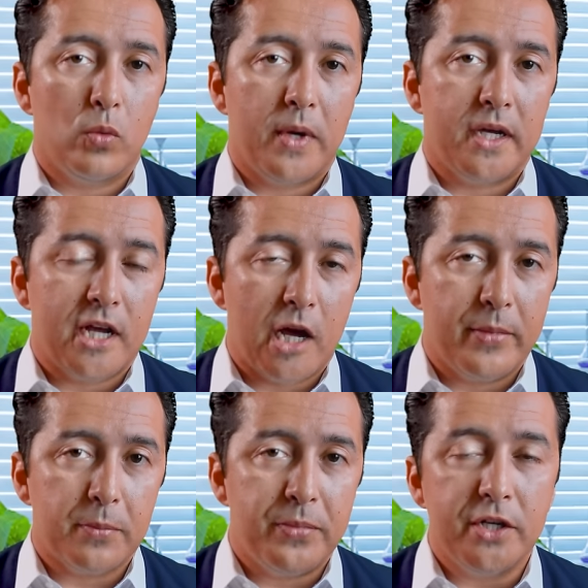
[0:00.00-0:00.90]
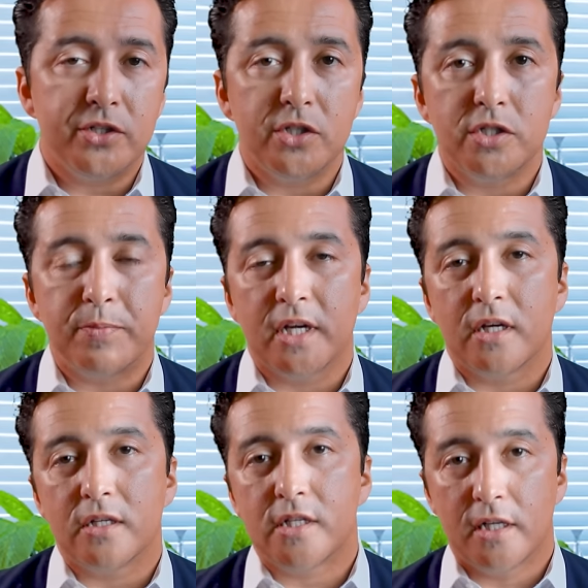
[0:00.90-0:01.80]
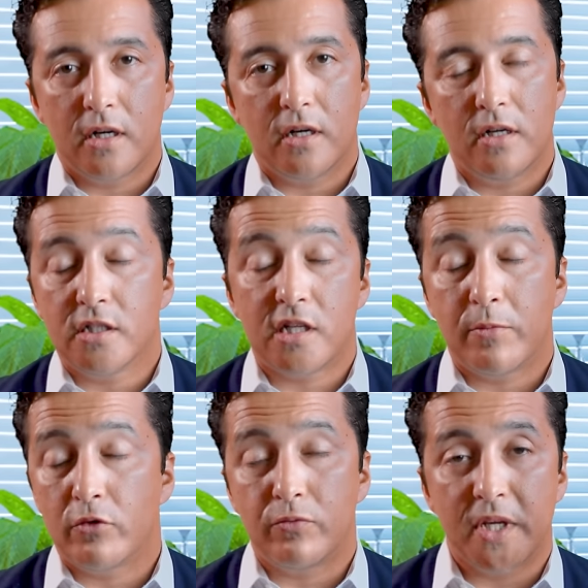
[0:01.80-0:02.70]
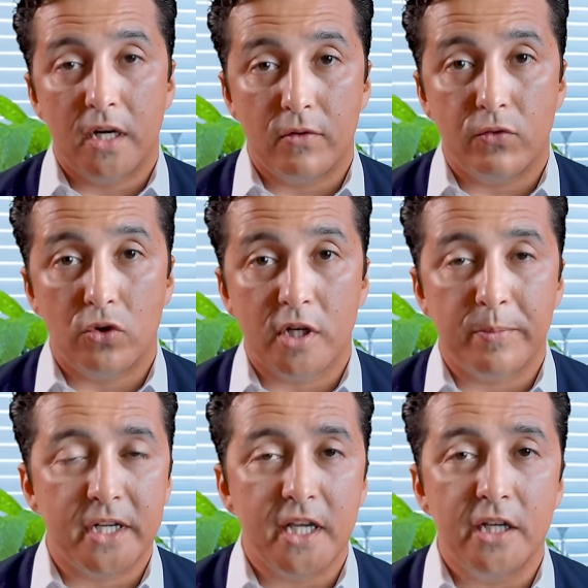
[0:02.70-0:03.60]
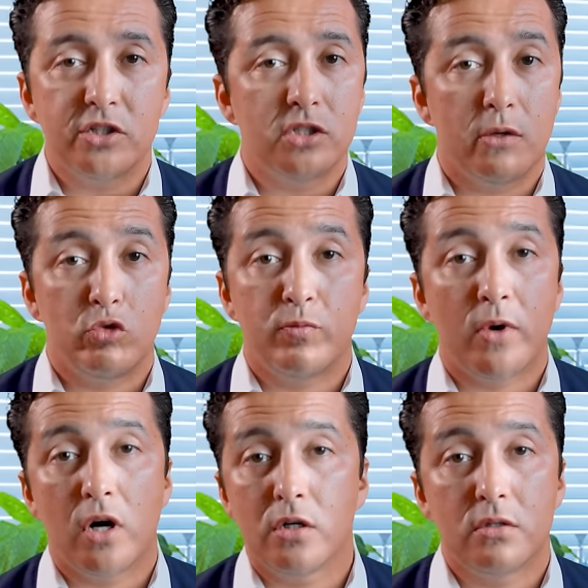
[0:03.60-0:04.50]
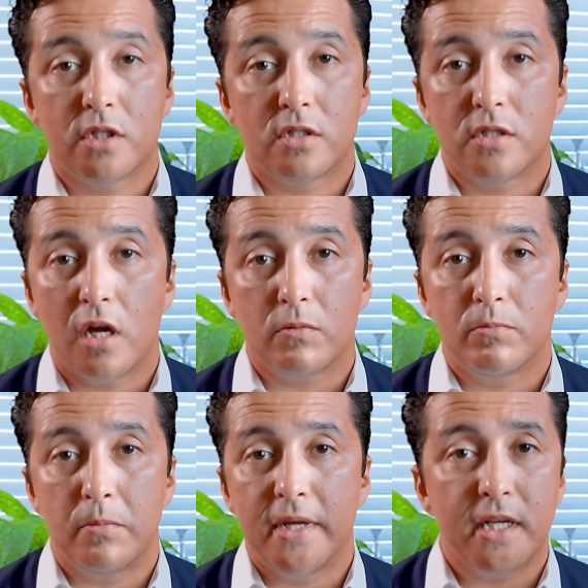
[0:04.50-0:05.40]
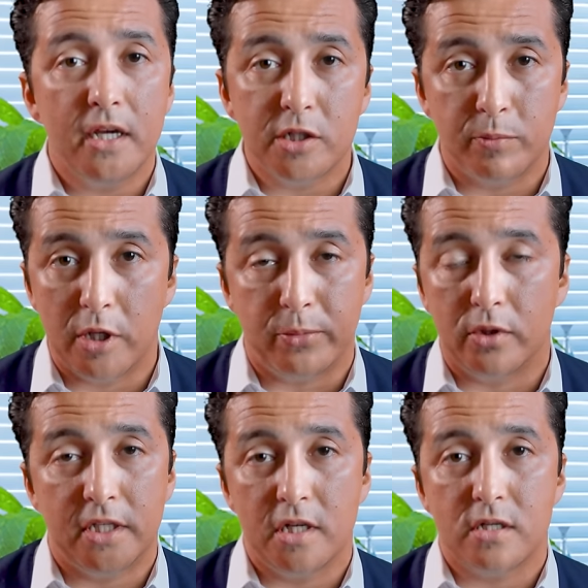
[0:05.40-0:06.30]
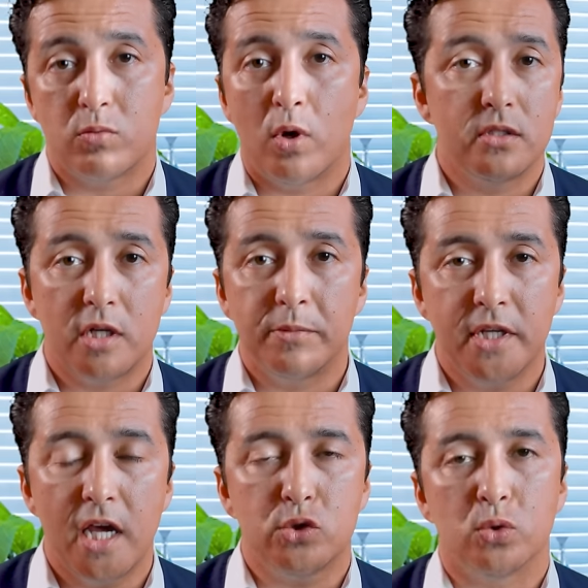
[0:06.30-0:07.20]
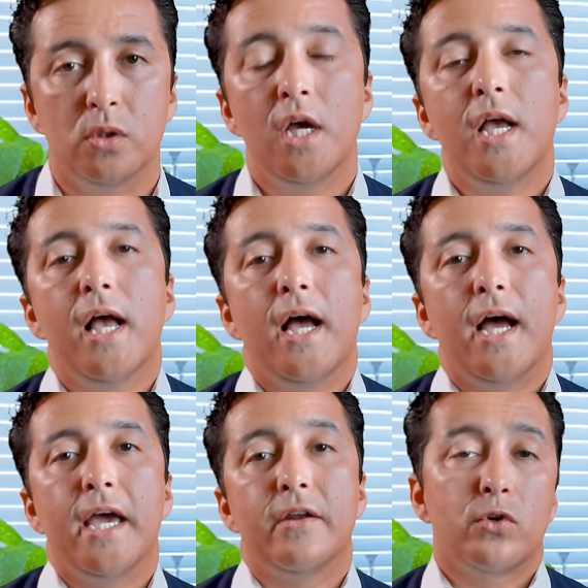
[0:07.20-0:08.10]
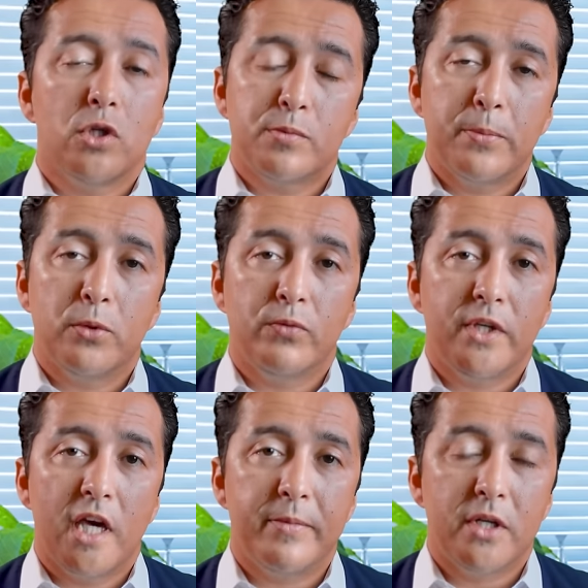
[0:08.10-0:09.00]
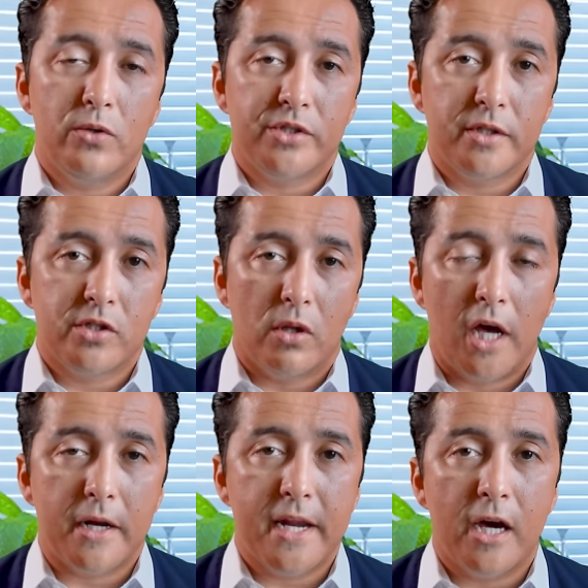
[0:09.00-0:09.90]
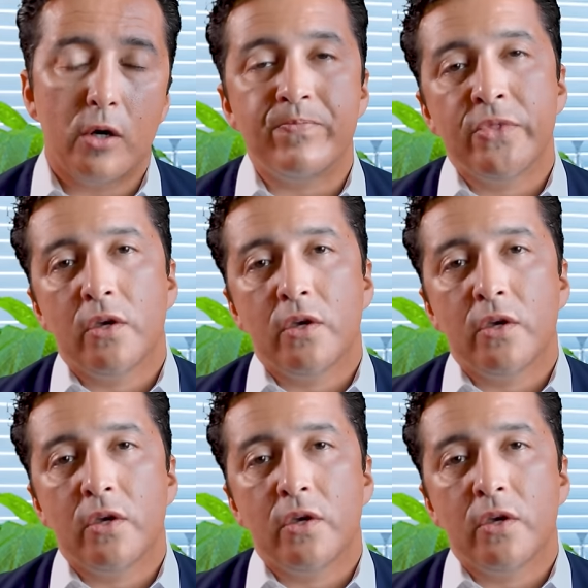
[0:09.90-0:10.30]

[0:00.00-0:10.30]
on my diabetic patients because they can, some of them cannot afford their medication, some of them are just not medication people, they just want something natural. And for those people, we have been using this a lot. Now,